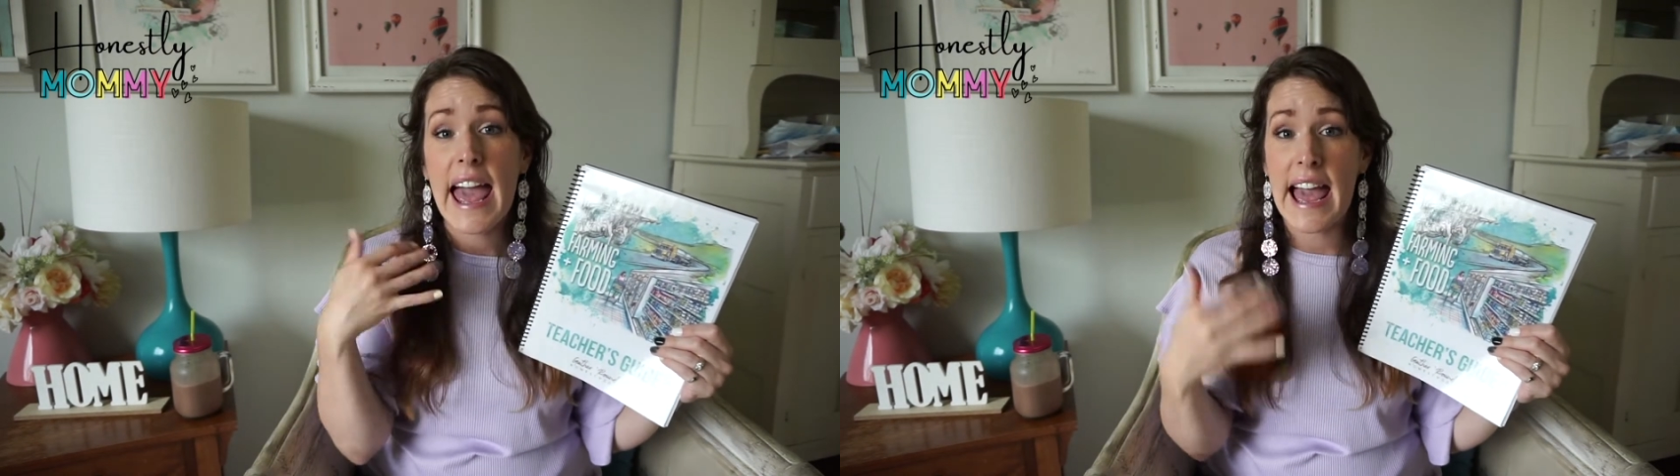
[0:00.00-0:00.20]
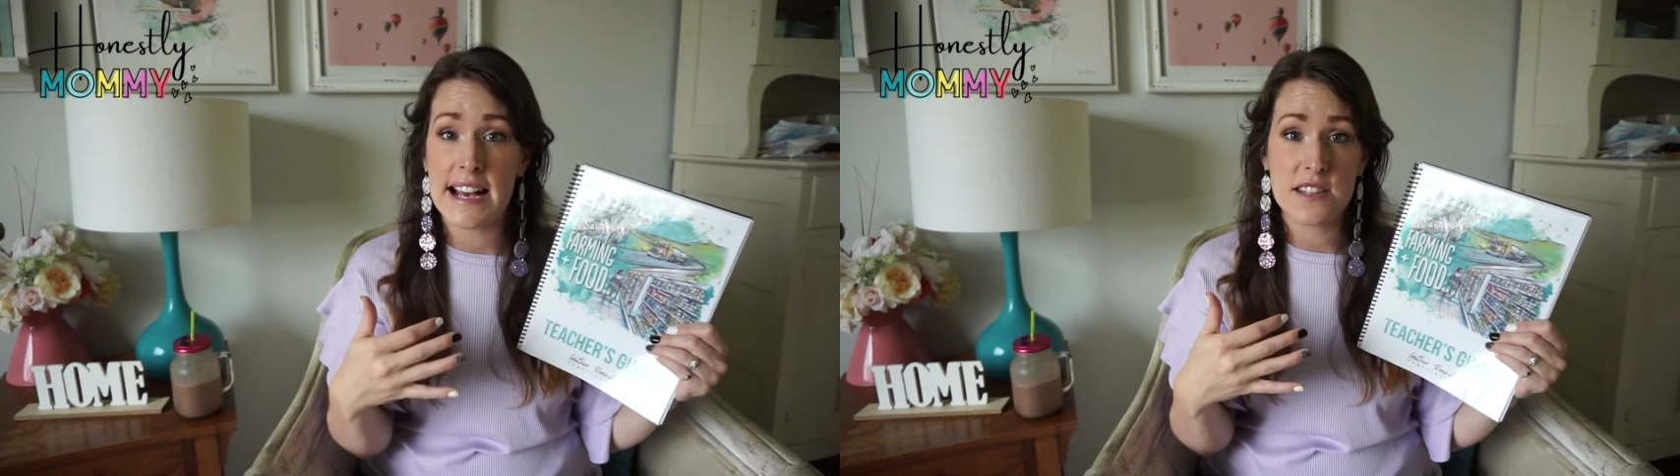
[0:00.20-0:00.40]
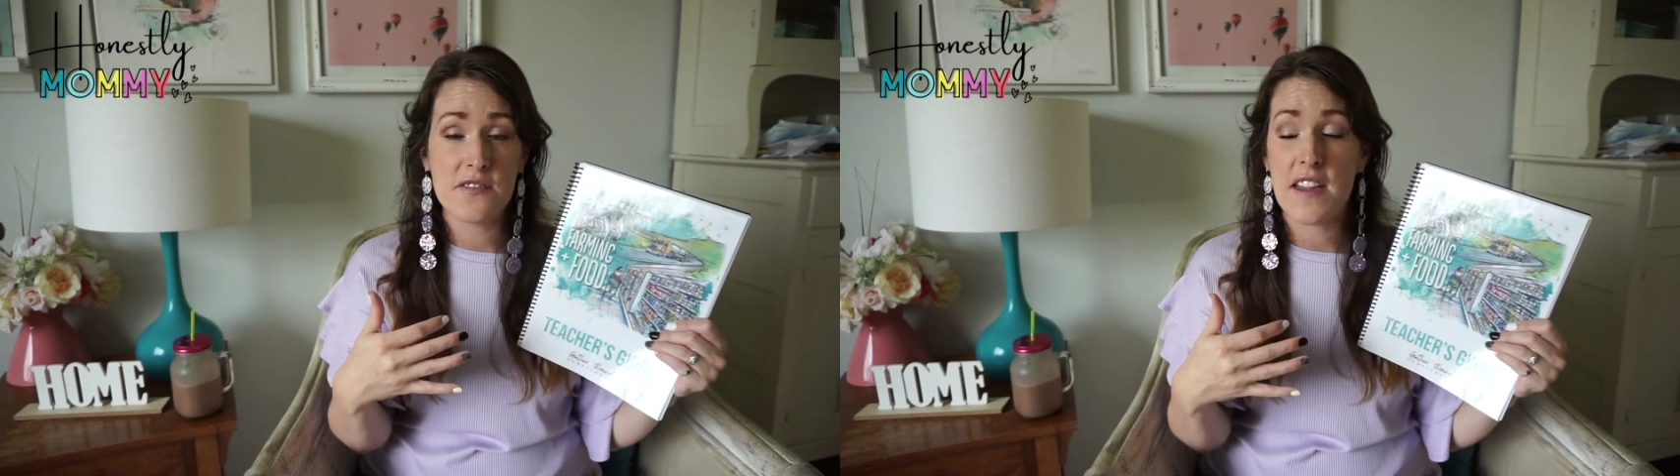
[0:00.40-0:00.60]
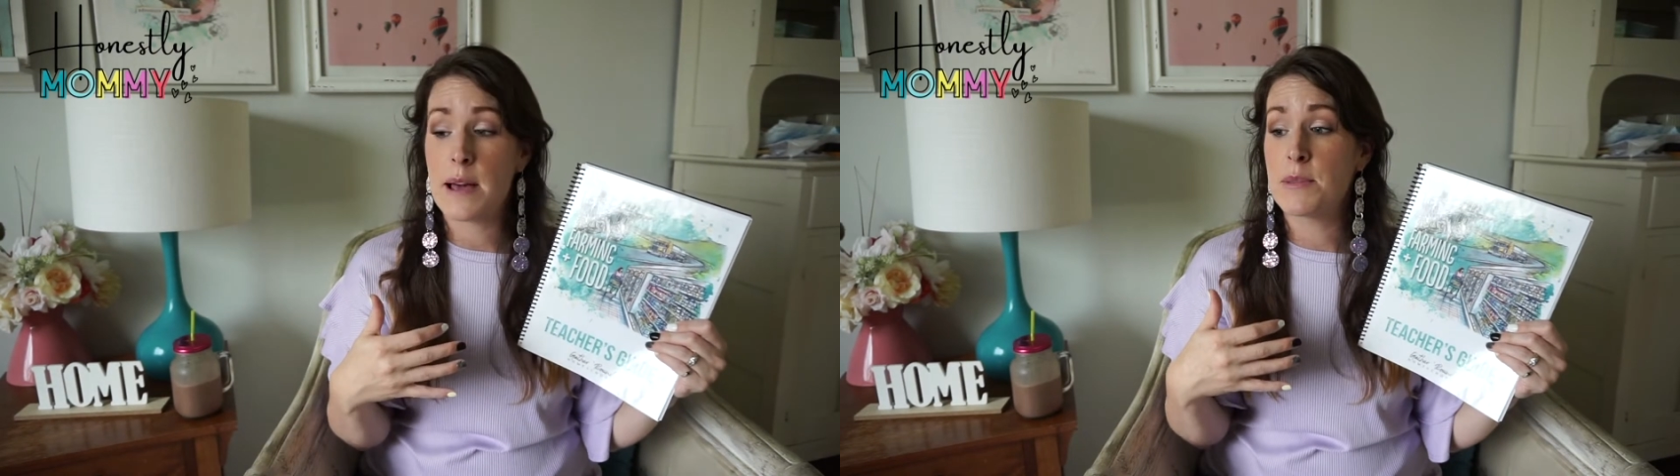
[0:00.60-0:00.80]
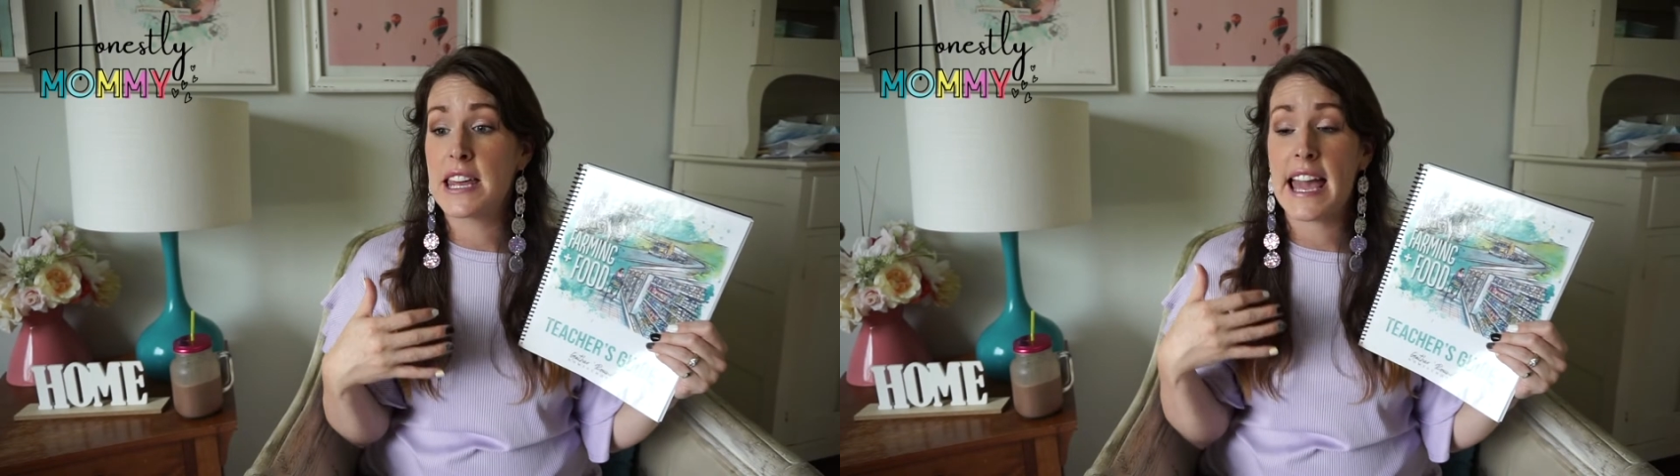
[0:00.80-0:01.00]
as a
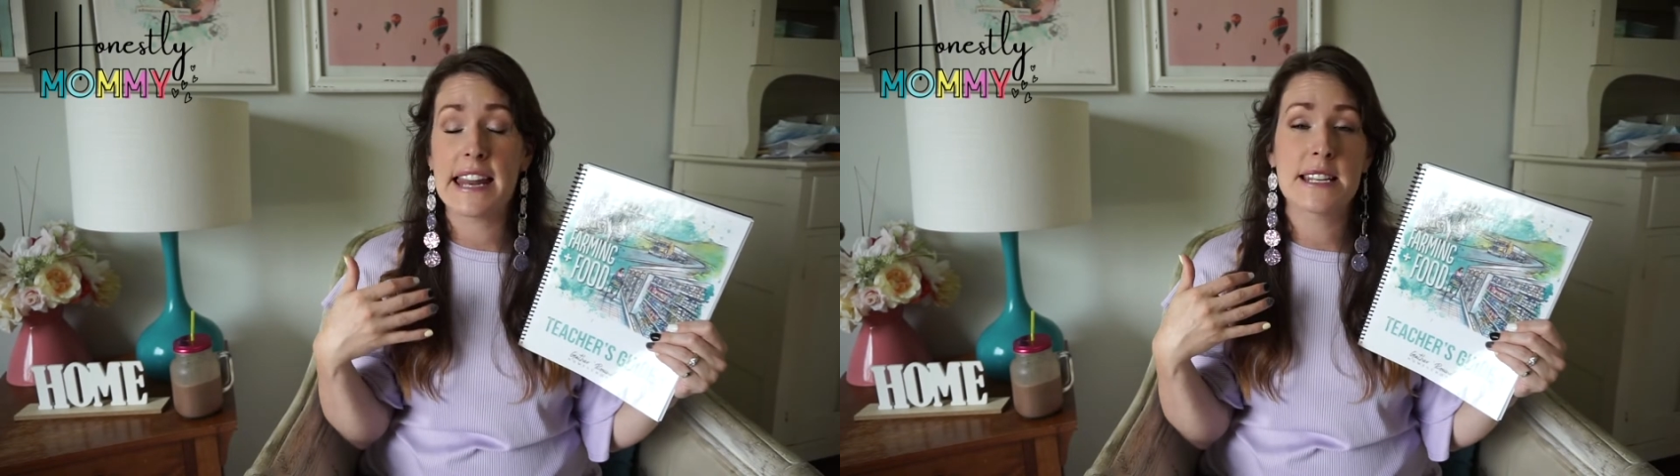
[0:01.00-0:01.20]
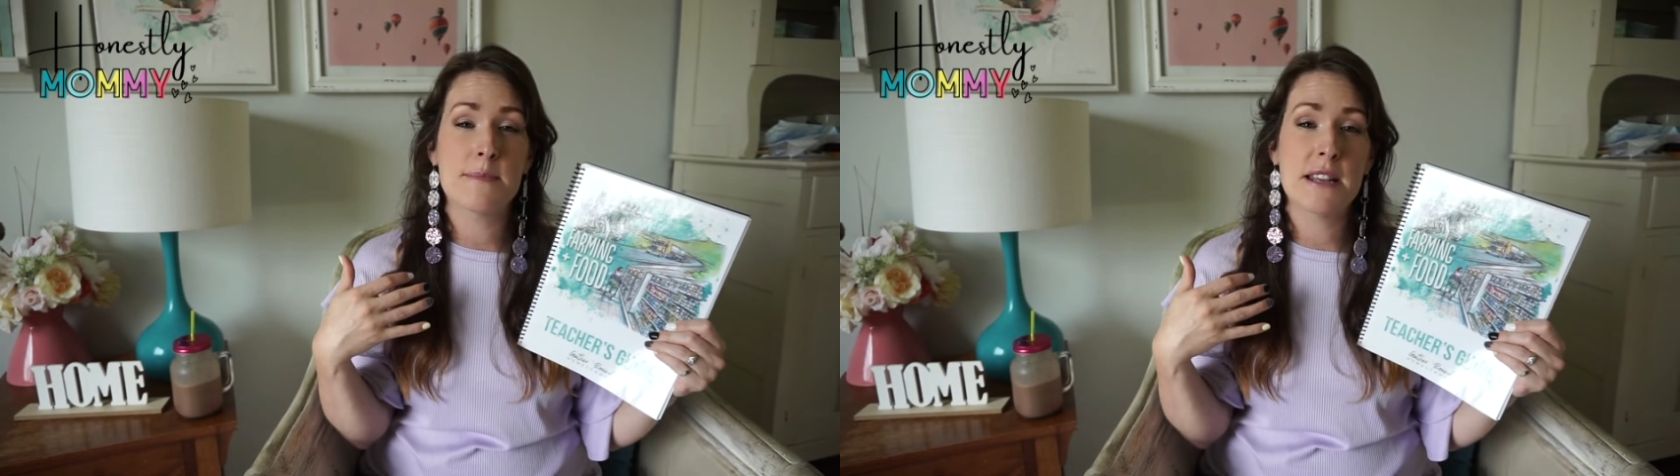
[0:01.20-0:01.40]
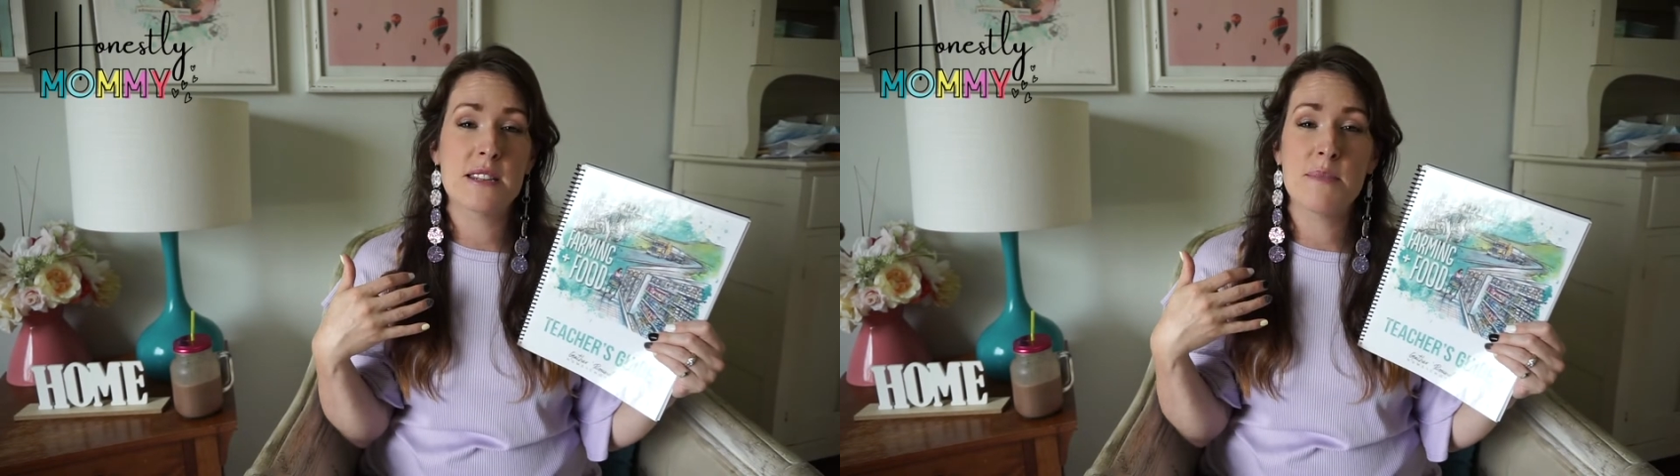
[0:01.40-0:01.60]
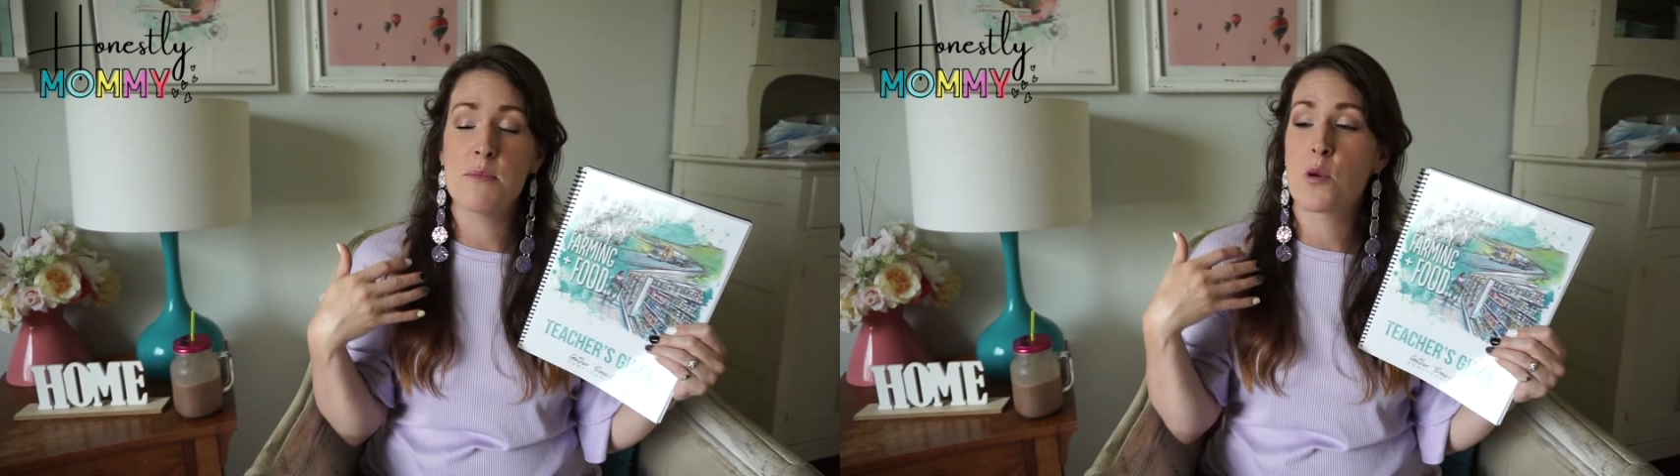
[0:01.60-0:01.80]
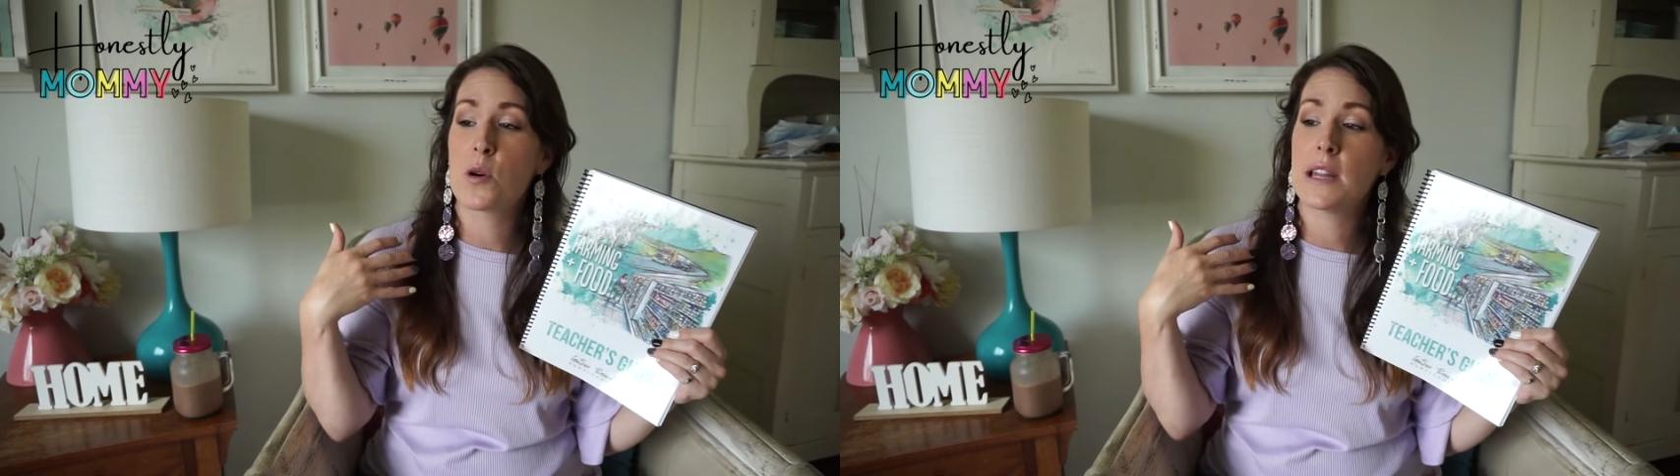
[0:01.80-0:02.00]
family and it's meant to be
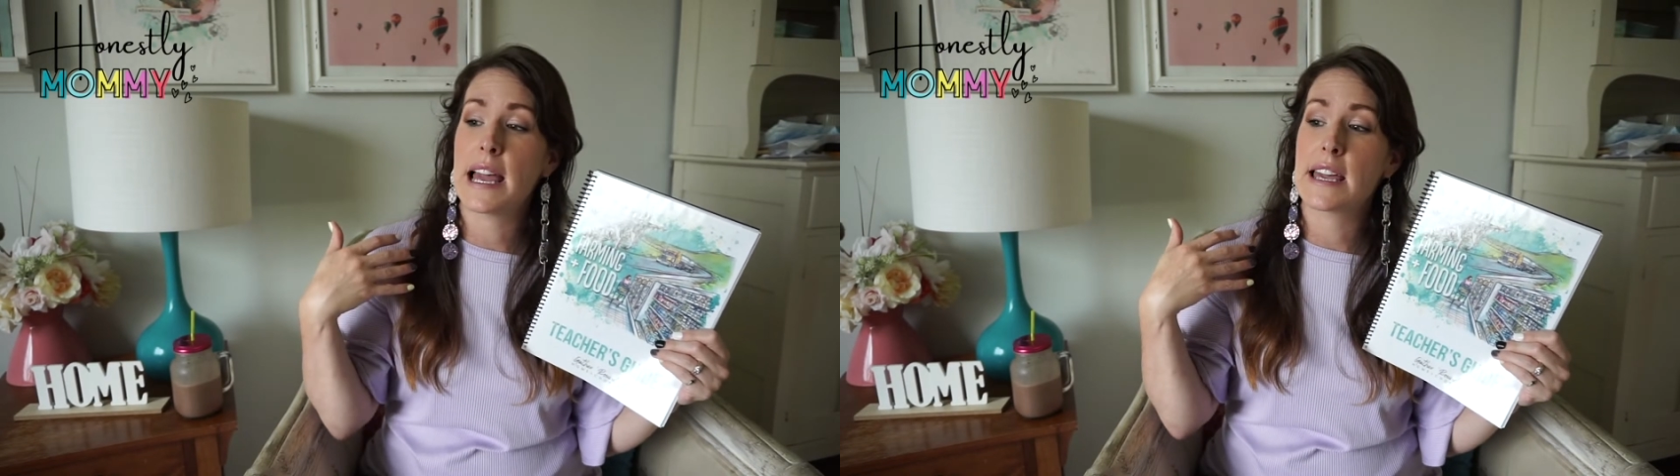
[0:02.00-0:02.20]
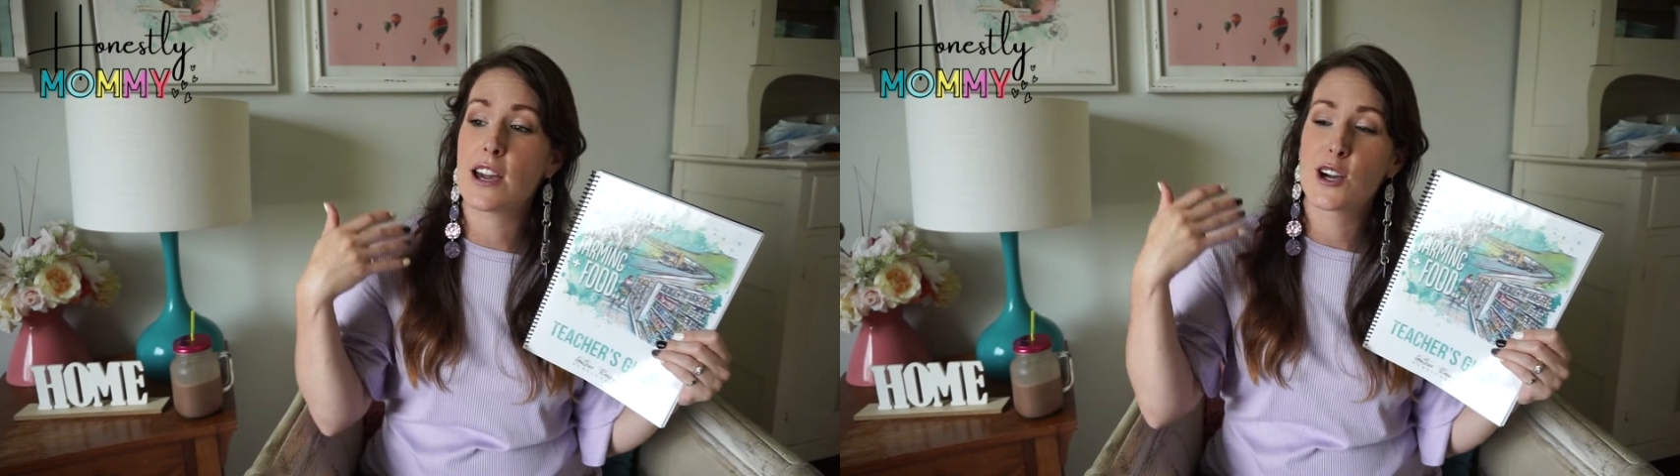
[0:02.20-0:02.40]
more like